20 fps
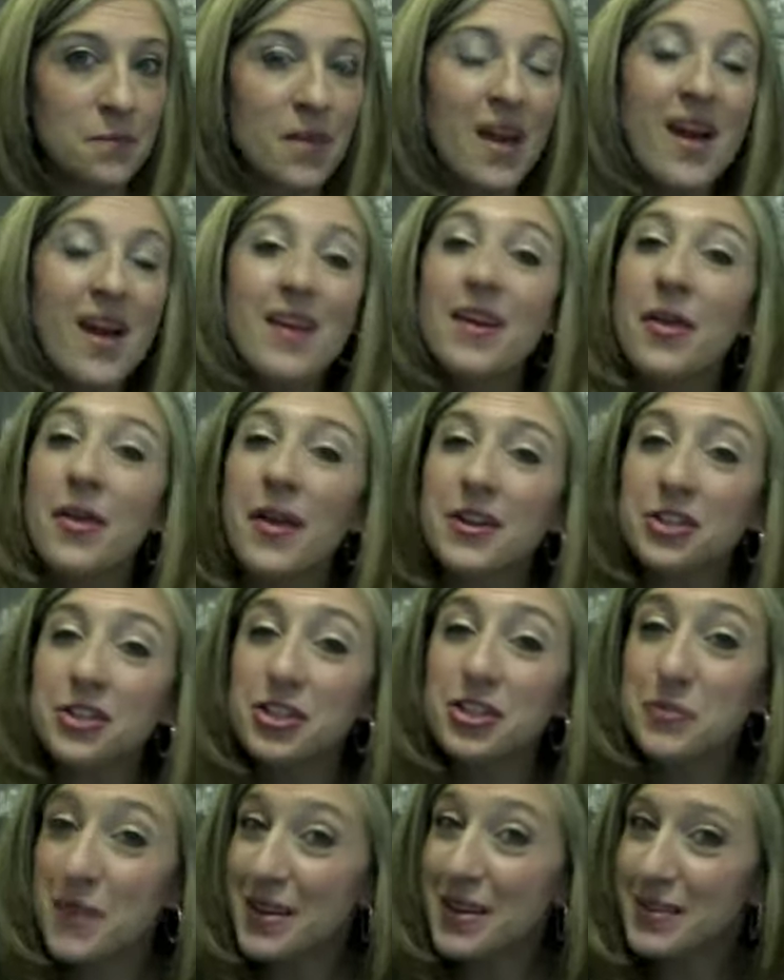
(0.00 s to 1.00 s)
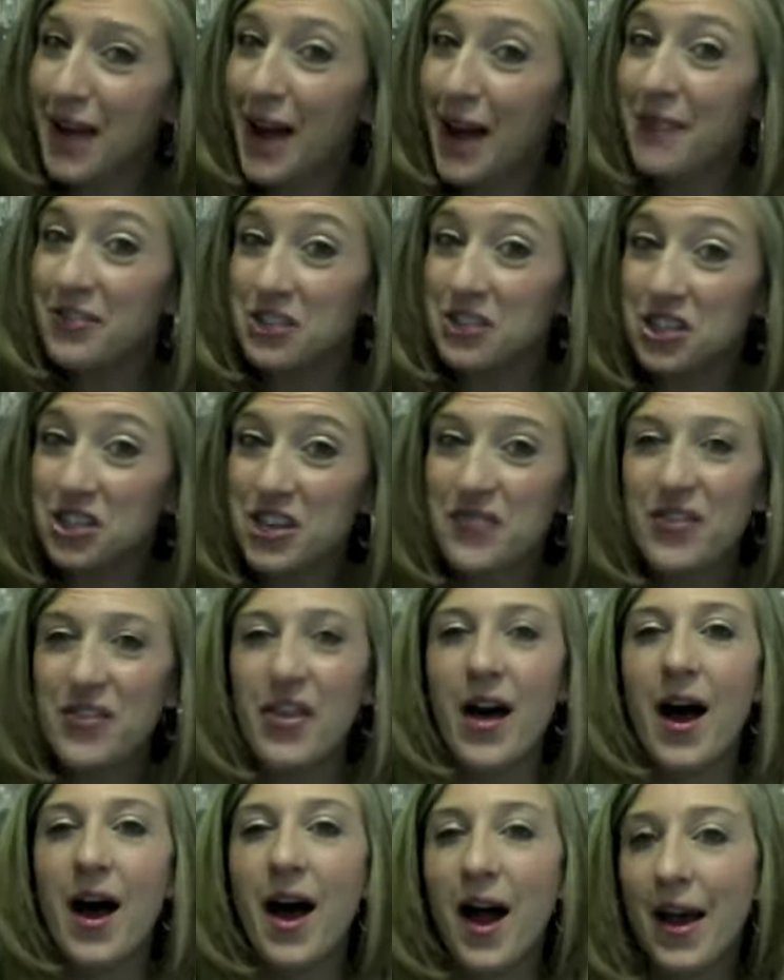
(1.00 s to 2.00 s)
Now that just means I've achieved the
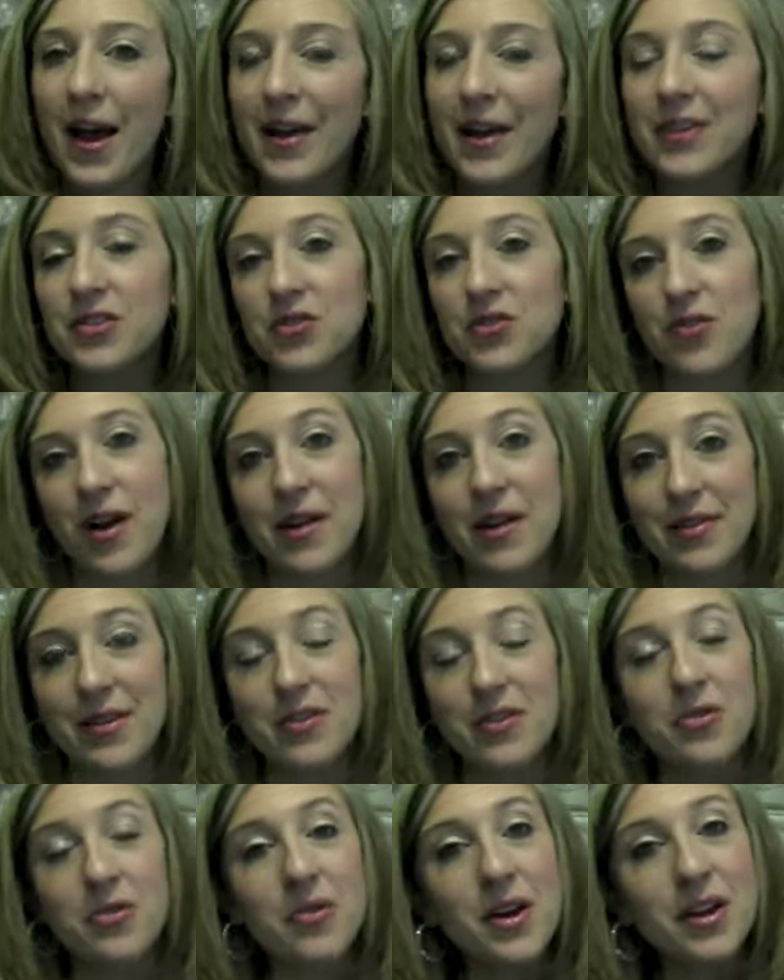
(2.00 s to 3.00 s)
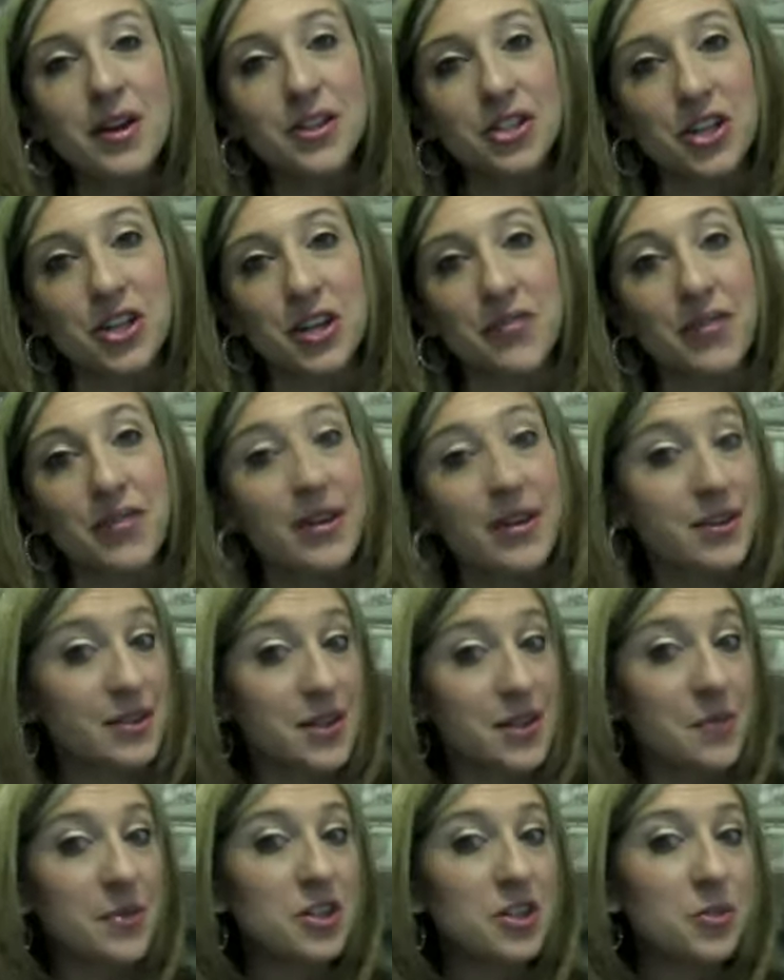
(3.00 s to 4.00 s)
highest rank that you can achieve in
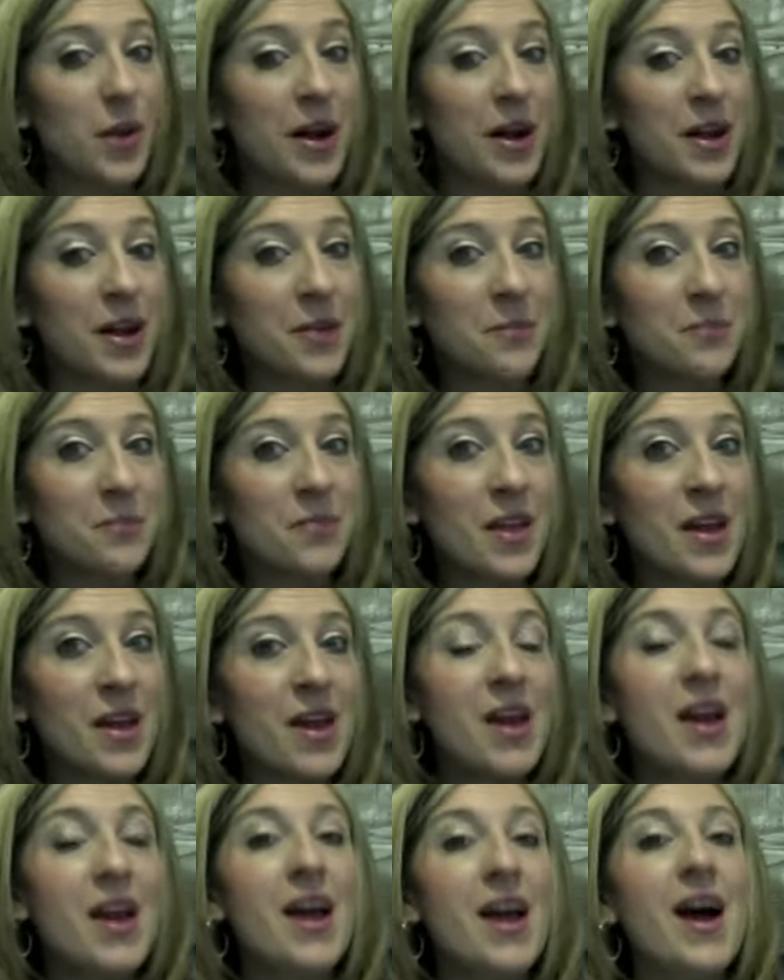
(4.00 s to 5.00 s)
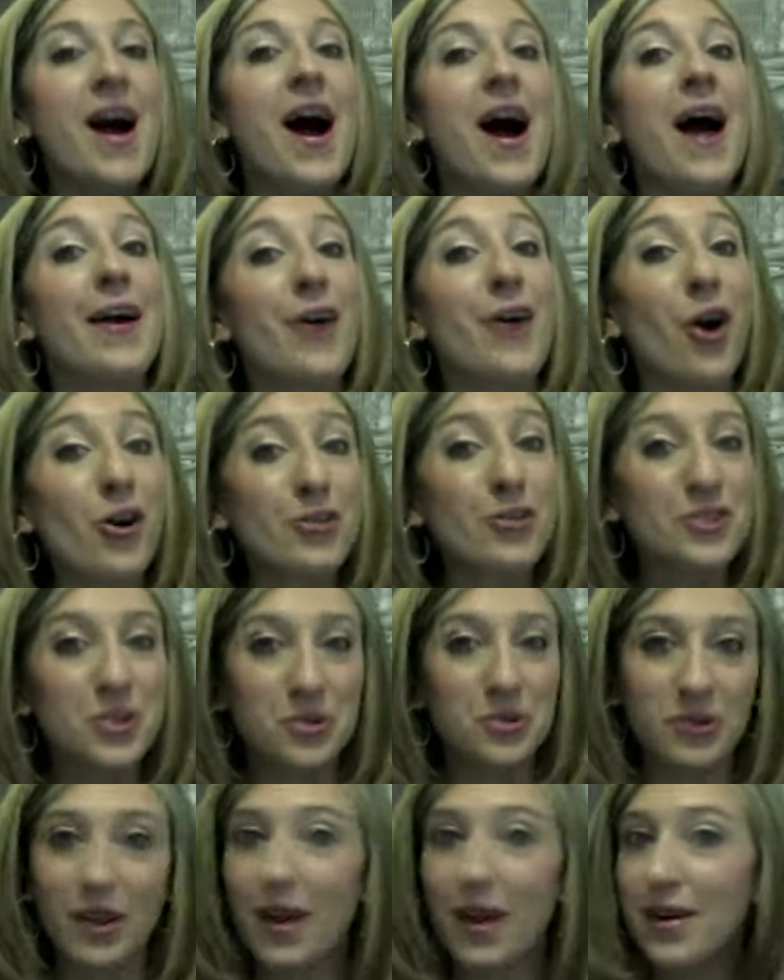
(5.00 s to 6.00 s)
Team Beachbody. I also
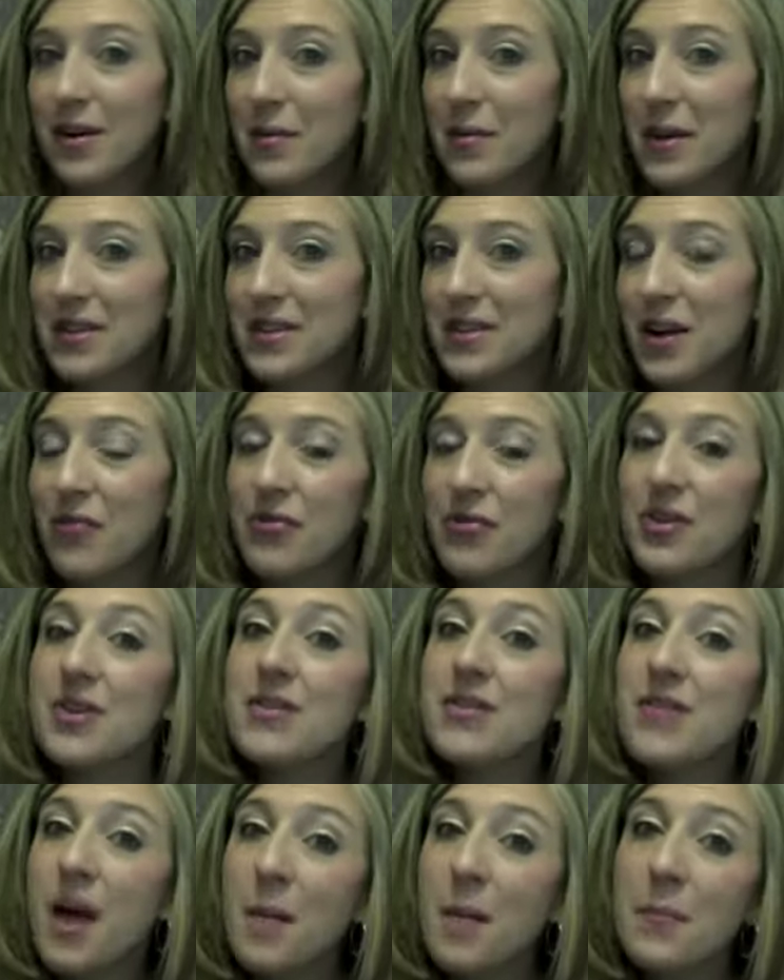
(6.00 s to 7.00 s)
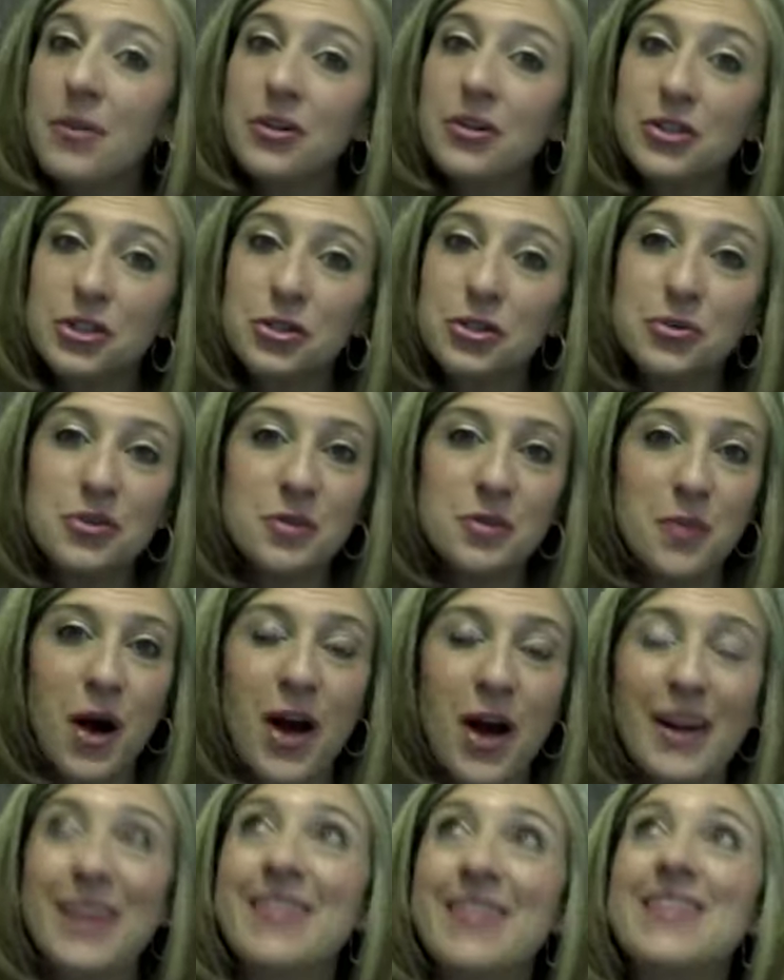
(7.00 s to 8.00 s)
landed myself the number 2
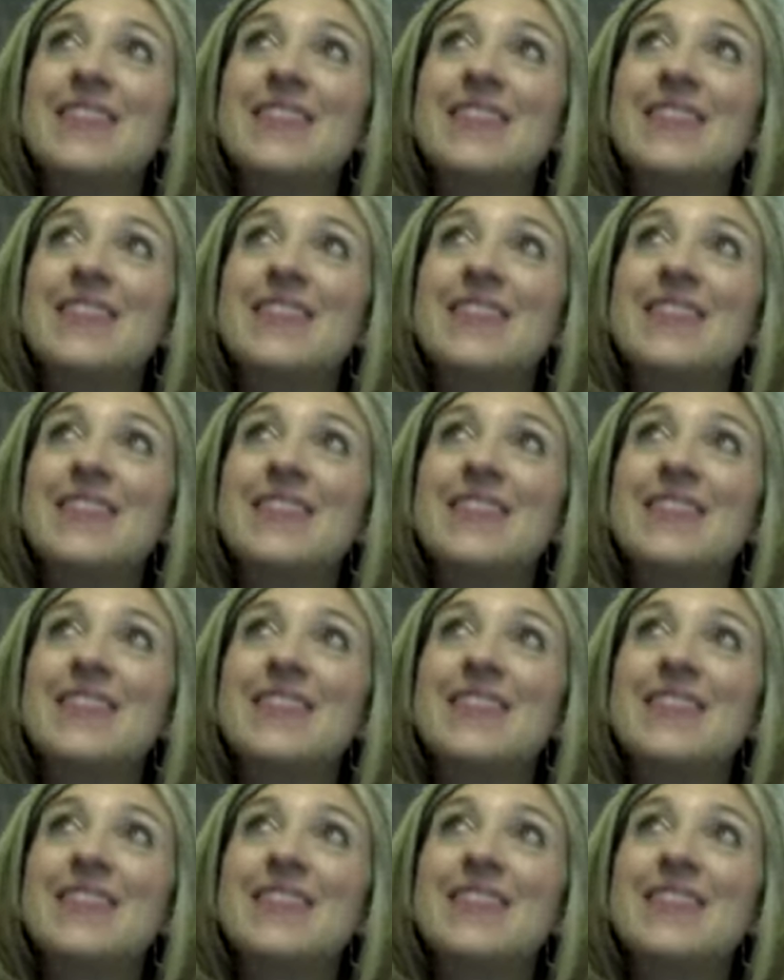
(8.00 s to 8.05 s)
spot in the